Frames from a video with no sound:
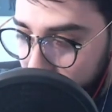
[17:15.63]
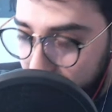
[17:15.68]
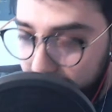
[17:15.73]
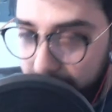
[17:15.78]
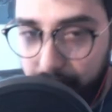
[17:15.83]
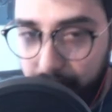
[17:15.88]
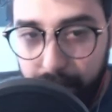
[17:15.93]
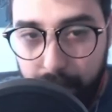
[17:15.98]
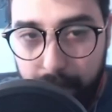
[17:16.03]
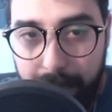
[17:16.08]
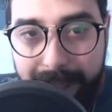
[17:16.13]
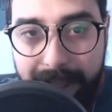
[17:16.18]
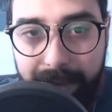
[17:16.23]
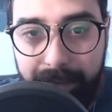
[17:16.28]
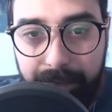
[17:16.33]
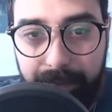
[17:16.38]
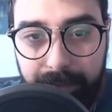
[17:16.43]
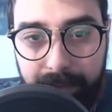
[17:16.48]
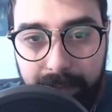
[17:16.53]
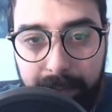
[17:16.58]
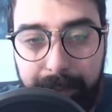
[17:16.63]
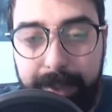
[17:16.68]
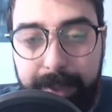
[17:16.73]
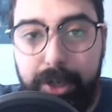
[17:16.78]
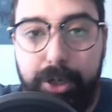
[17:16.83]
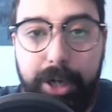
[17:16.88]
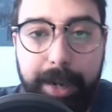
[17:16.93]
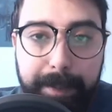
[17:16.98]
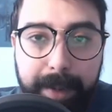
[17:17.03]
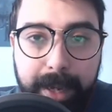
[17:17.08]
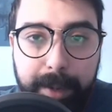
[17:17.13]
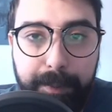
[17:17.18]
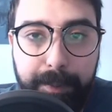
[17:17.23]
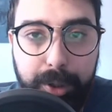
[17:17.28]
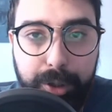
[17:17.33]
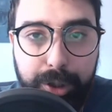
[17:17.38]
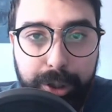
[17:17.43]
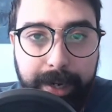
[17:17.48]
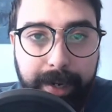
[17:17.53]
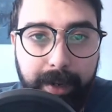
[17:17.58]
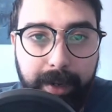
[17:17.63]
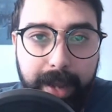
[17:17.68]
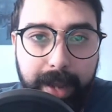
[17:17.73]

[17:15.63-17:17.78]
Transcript: know you have the bjp pushing